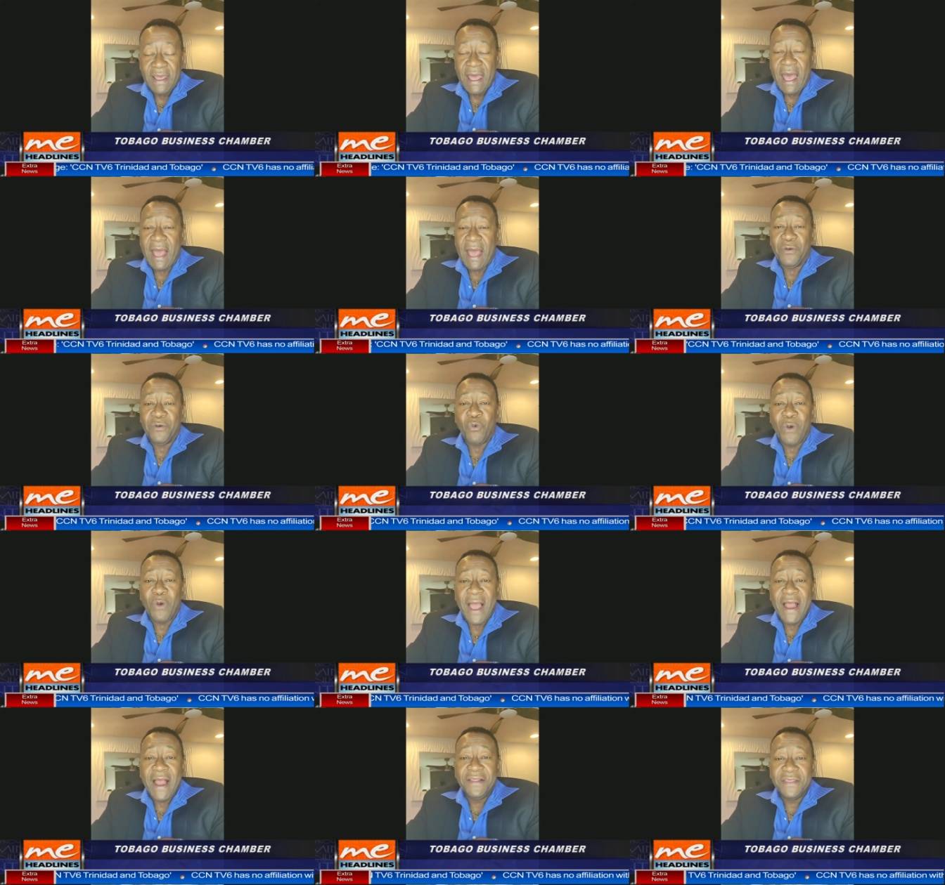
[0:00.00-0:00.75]
And
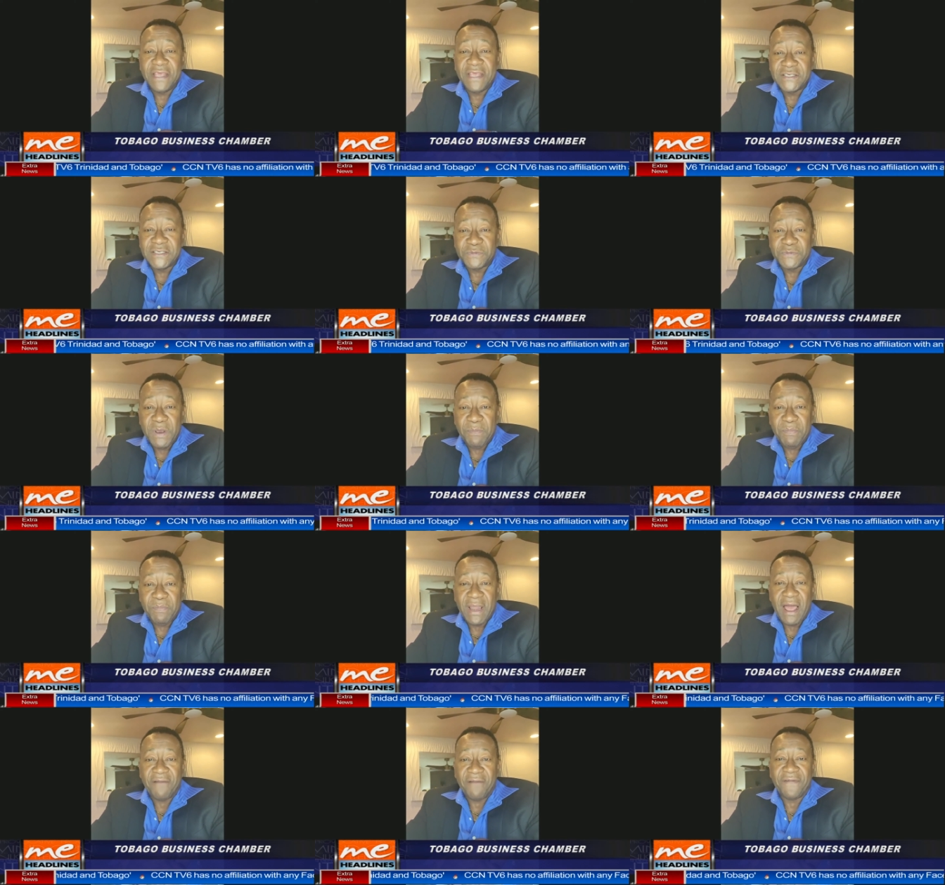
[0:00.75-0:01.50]
while these
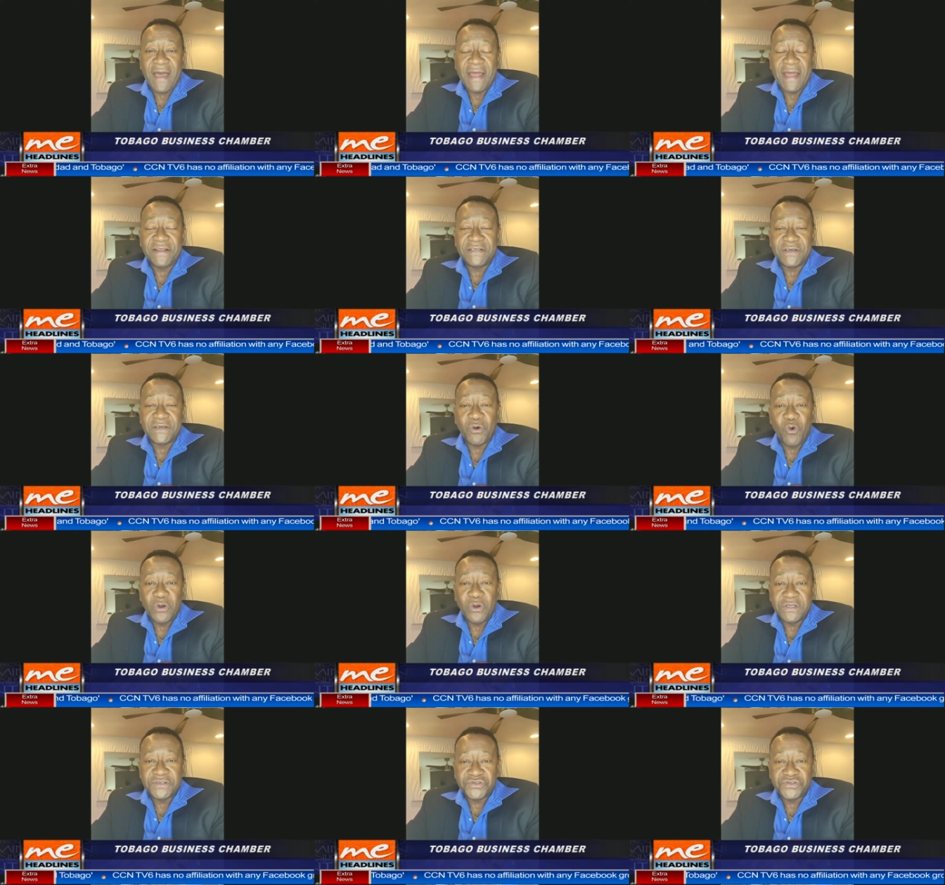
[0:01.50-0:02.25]
people have had the
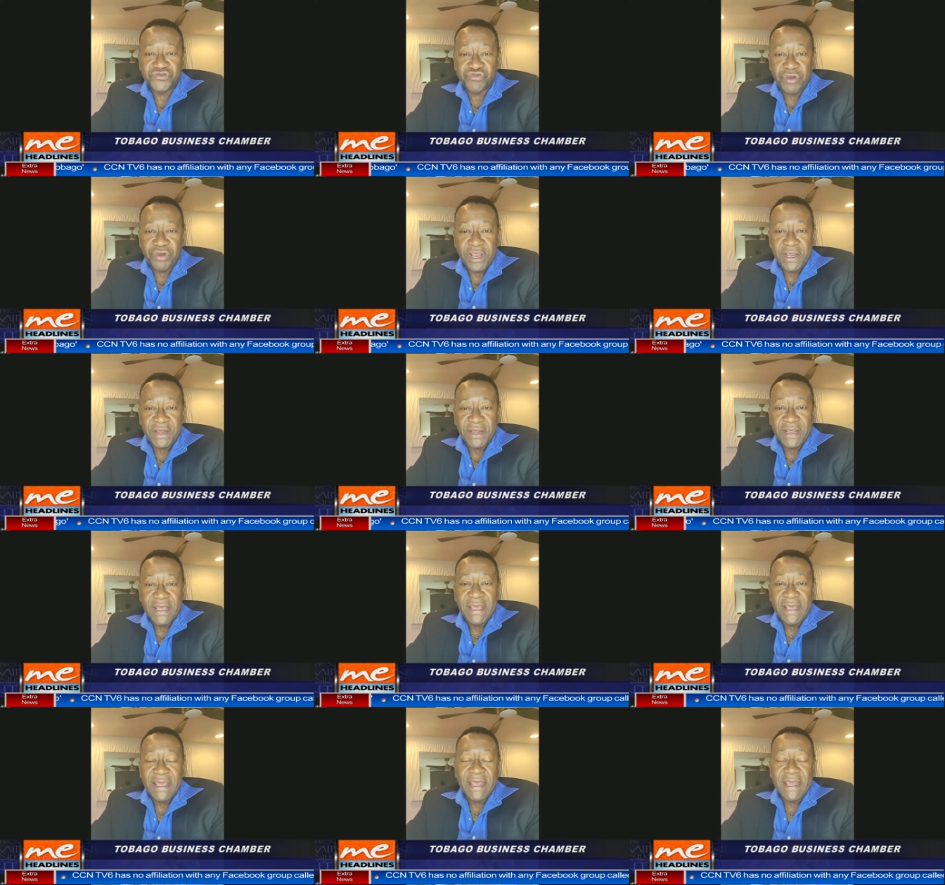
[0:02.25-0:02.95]
whole street,